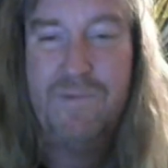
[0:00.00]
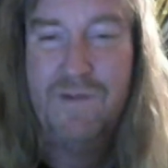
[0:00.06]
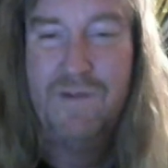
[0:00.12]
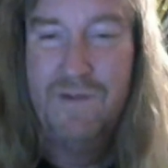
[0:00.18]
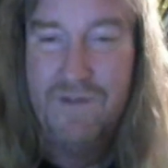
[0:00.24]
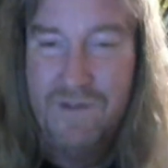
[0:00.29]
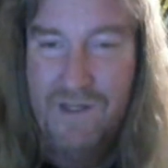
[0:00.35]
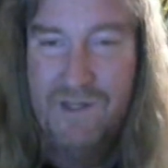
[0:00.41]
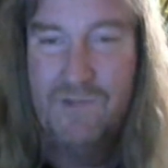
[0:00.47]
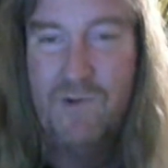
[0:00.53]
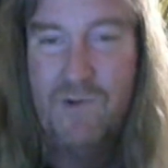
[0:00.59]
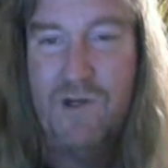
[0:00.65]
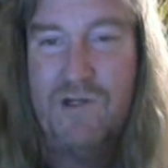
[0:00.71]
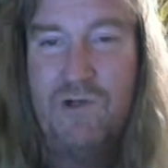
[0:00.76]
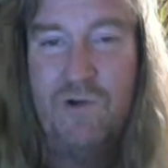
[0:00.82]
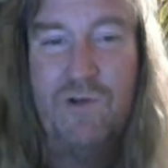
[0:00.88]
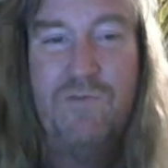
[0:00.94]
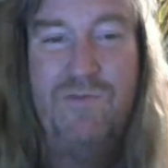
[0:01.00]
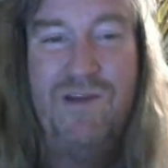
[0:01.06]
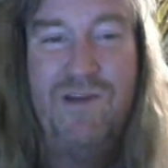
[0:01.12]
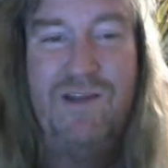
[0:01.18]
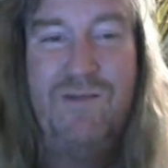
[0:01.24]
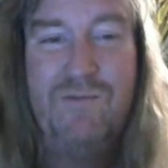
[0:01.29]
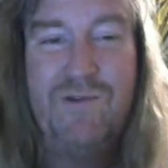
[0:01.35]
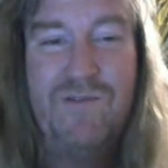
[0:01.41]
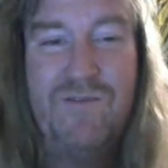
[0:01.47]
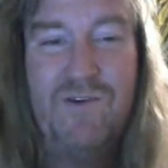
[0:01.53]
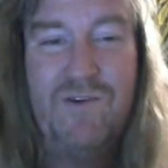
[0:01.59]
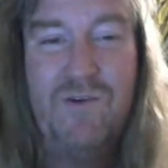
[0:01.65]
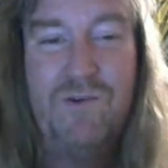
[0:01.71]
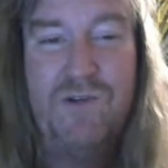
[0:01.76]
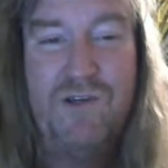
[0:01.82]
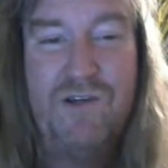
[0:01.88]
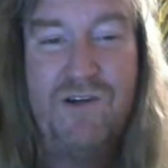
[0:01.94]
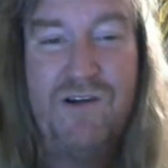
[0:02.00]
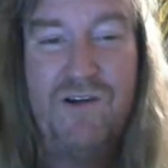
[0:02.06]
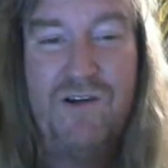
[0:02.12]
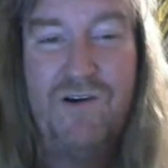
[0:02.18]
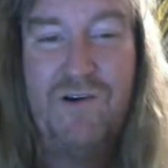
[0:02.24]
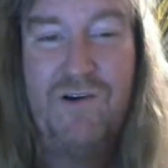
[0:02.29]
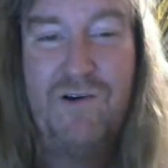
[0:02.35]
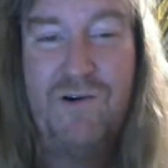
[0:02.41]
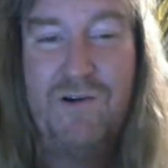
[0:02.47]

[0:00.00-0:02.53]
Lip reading: That's why it's only medium difficulty and not hard.